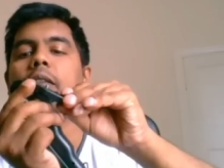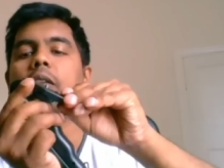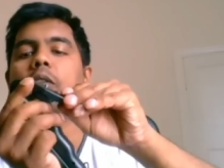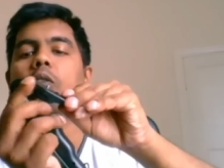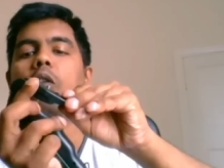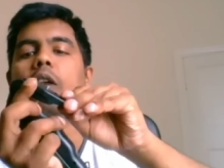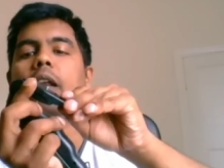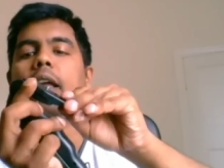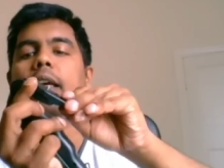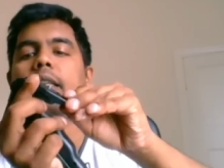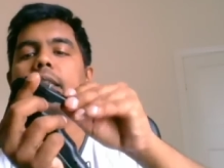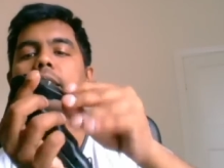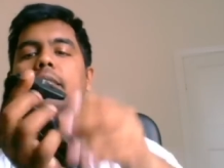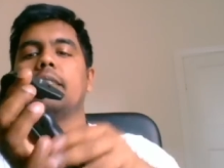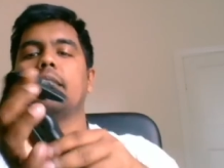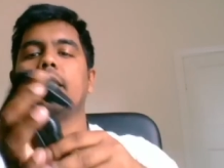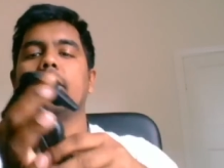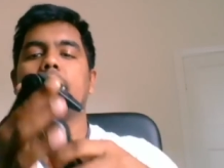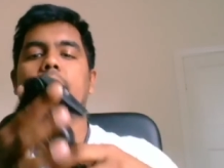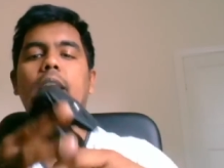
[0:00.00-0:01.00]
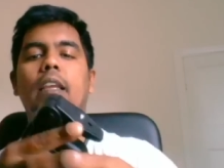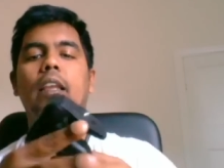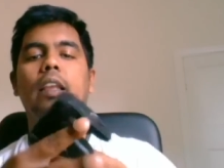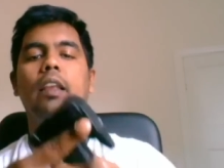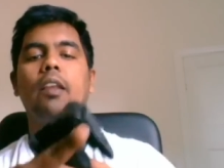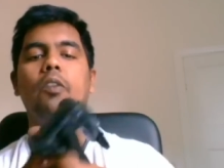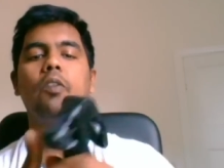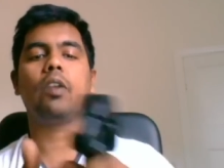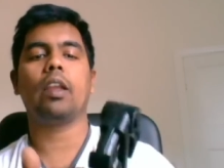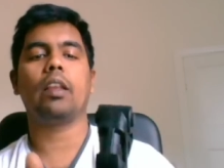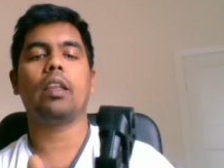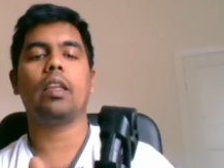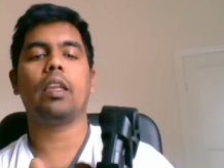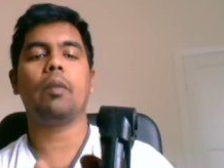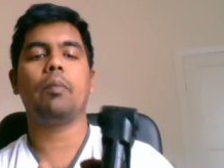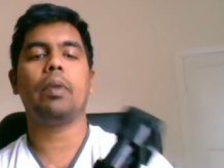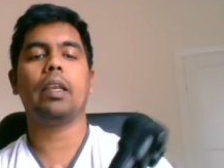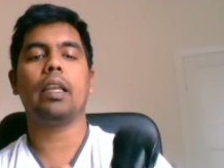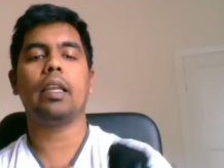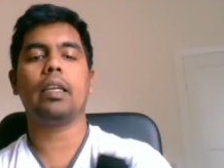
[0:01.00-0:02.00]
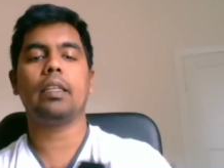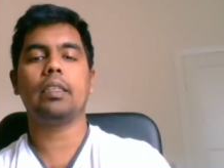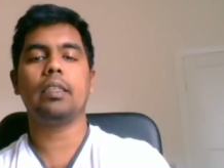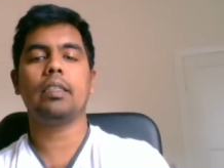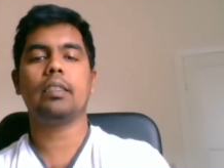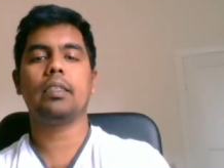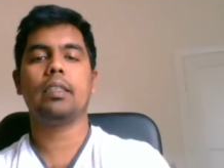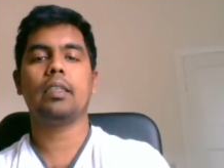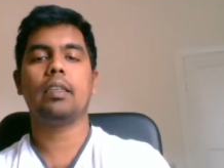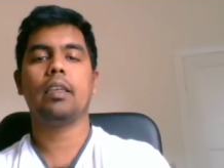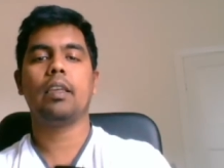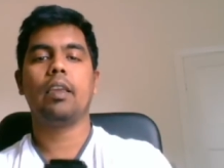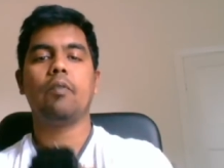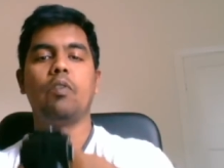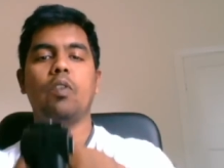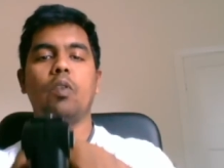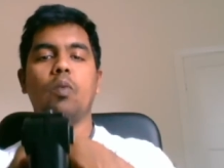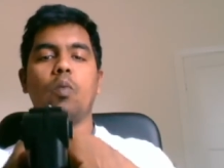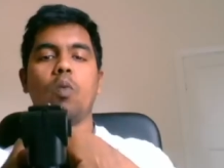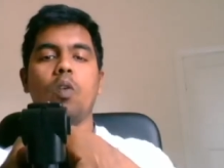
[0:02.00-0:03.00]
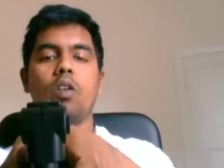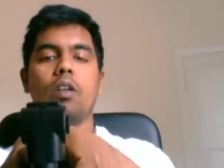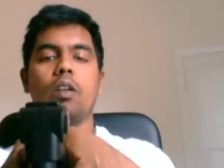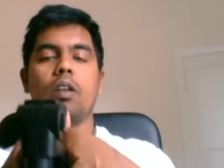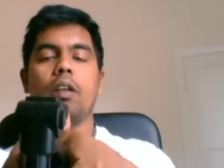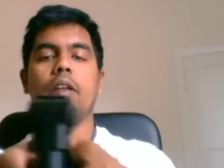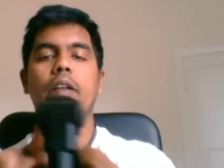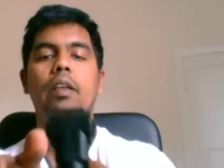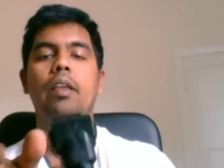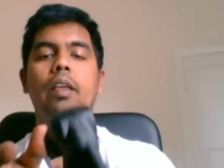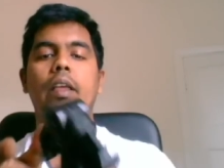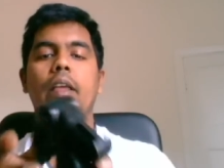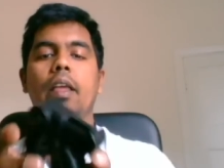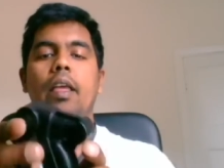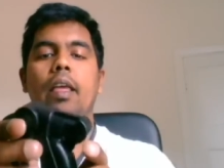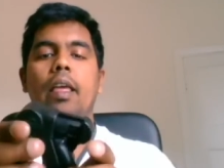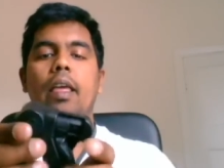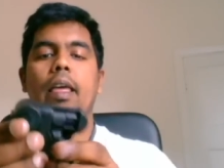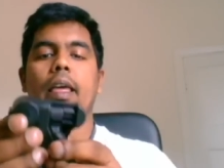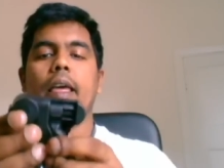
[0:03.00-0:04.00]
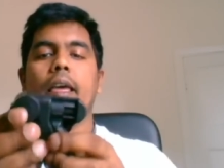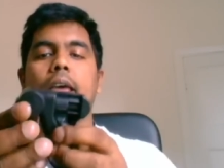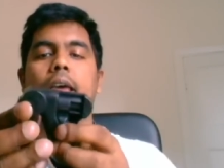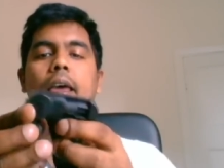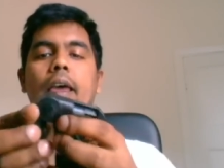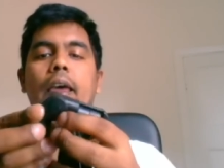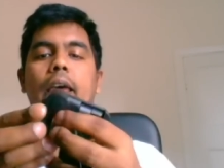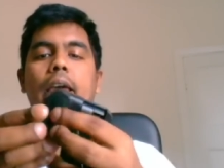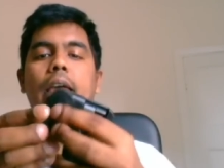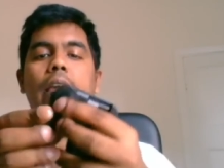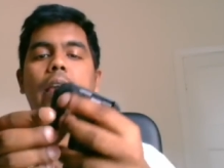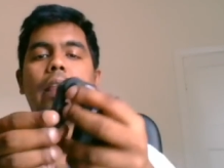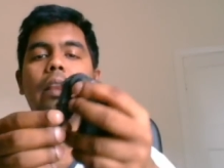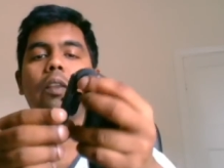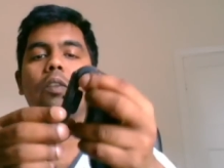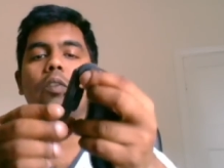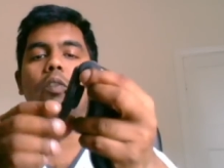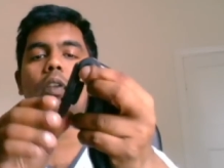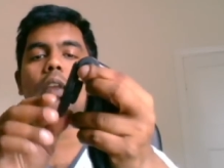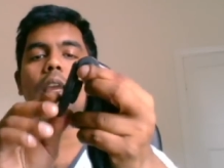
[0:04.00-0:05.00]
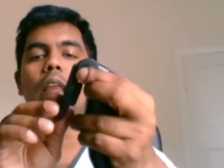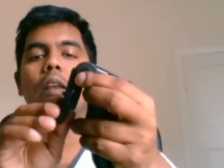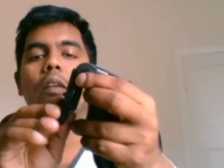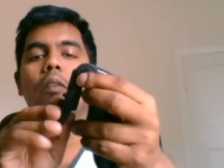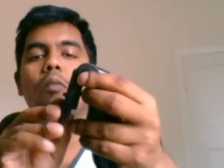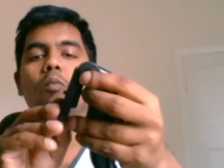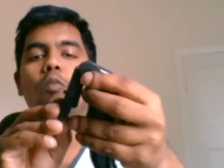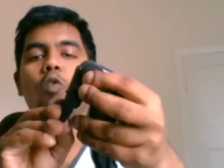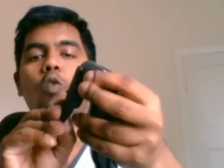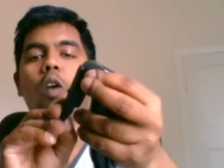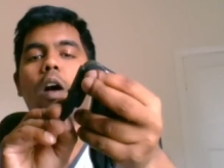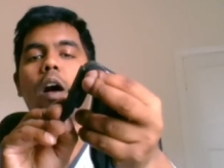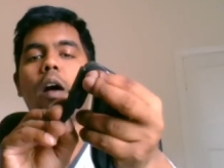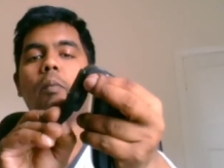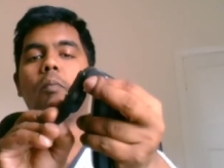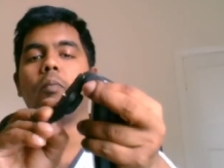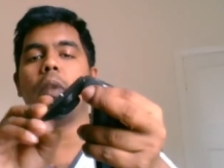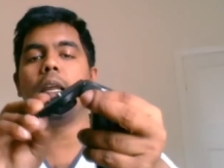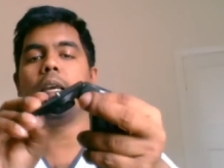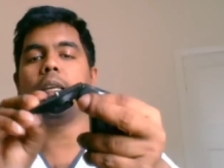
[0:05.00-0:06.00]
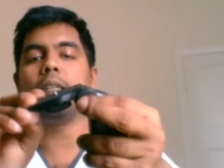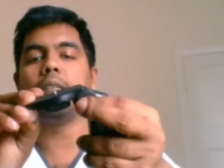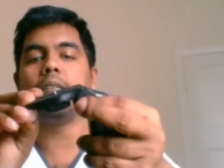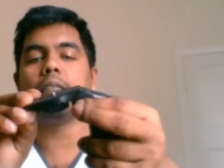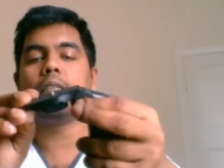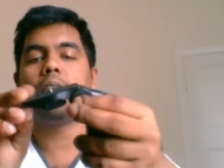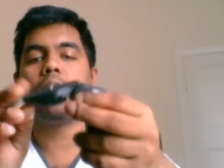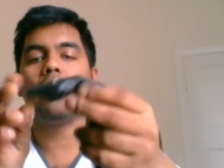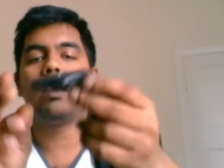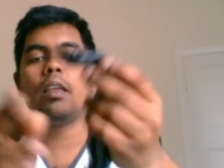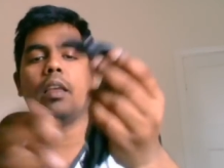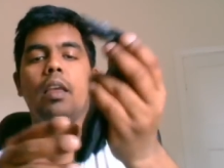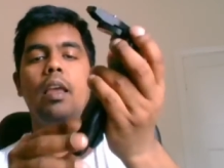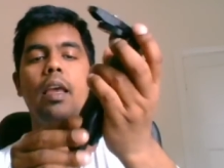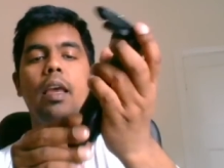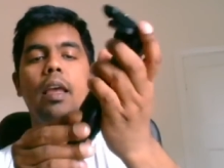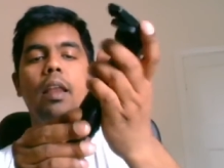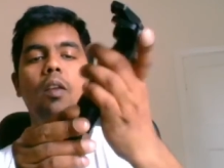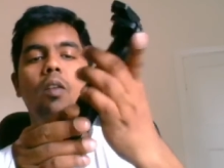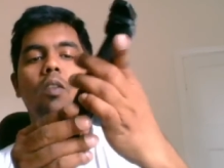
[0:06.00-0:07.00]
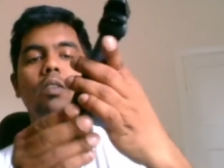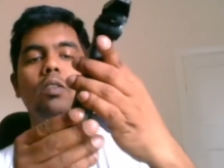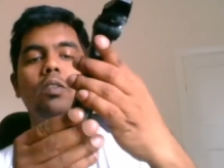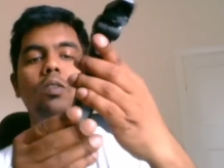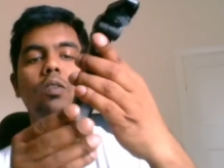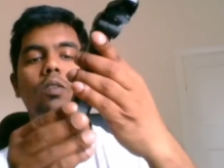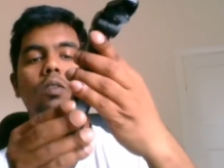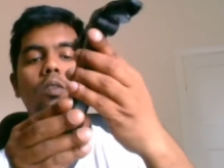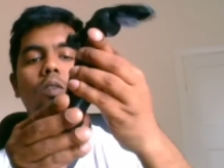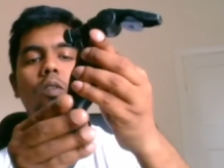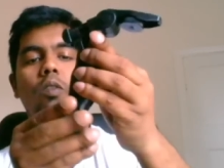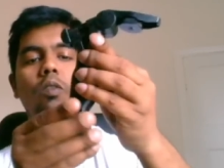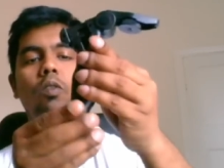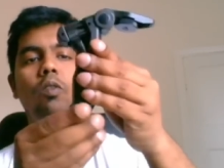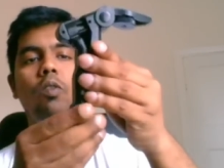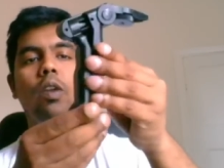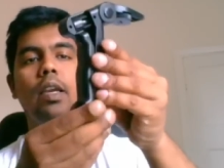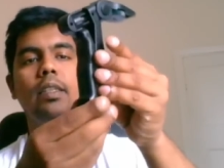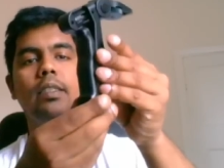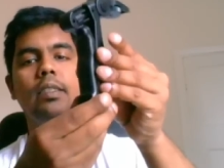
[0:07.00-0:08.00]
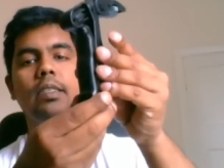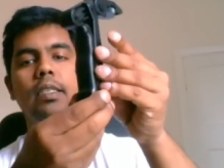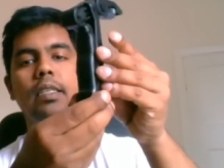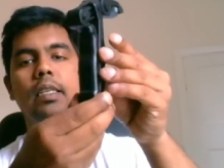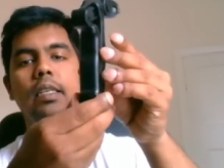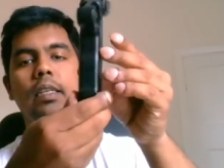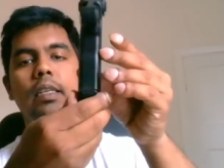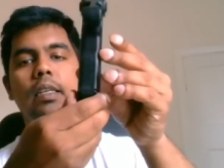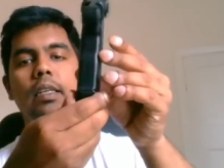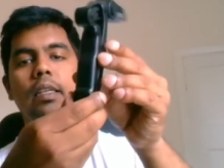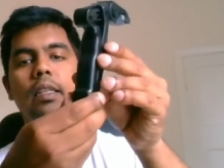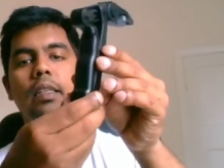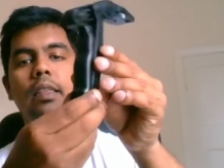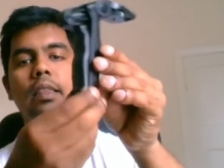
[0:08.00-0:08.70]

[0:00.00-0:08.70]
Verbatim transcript: will go like this. You can keep it like this if you want, and you can move up like this. Now also you can see